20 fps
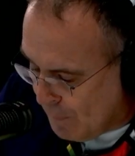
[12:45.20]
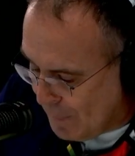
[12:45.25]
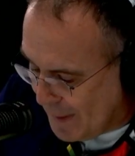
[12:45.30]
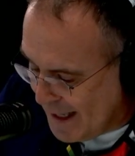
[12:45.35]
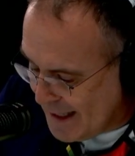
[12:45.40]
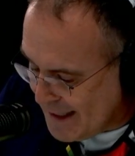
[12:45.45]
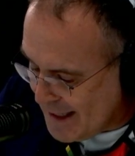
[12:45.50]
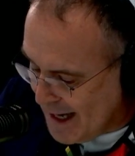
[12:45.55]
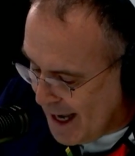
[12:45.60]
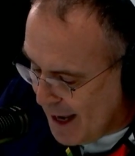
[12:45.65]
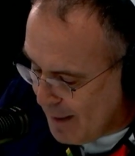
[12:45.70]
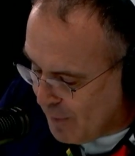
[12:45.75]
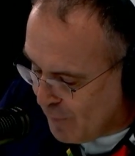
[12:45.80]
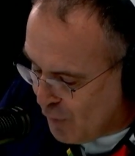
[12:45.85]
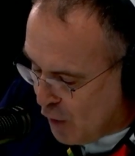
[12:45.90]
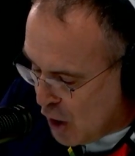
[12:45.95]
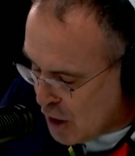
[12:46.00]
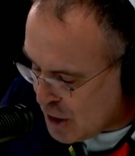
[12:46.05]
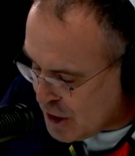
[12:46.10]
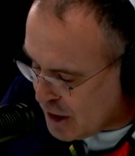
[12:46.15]
Complete the name
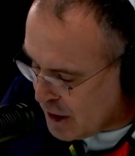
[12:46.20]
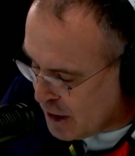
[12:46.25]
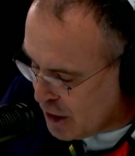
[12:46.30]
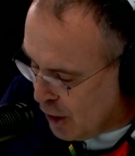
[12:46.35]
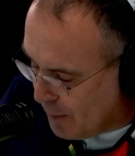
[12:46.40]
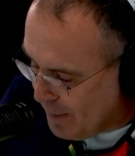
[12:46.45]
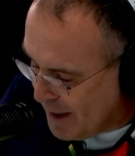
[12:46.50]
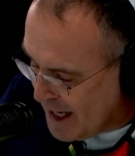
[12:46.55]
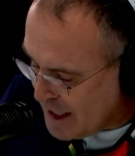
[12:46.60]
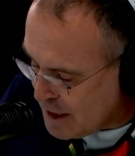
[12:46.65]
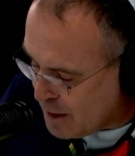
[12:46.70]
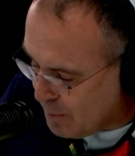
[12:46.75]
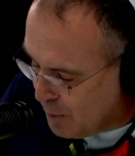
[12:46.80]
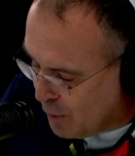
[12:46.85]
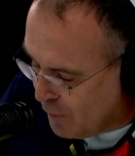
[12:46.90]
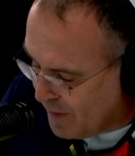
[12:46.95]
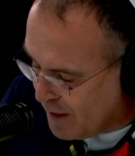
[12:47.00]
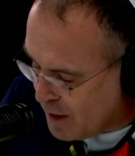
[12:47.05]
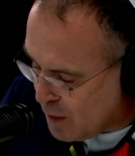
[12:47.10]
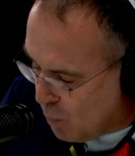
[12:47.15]
of the Oscar-nominated
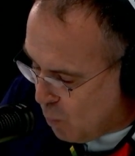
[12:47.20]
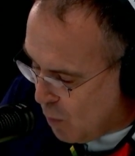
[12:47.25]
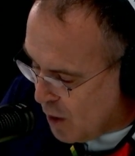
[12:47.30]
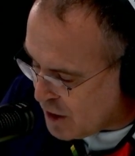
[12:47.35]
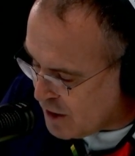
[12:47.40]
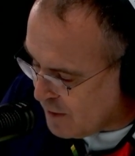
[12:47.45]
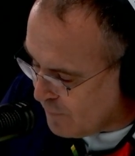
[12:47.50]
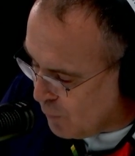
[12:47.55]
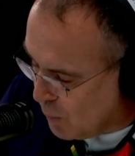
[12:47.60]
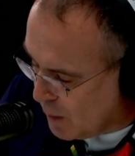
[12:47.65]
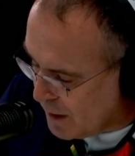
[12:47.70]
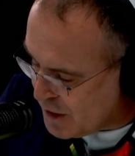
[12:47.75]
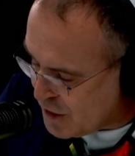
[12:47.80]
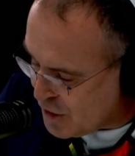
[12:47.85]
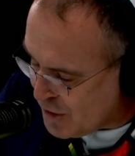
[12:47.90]
movie The What of Wall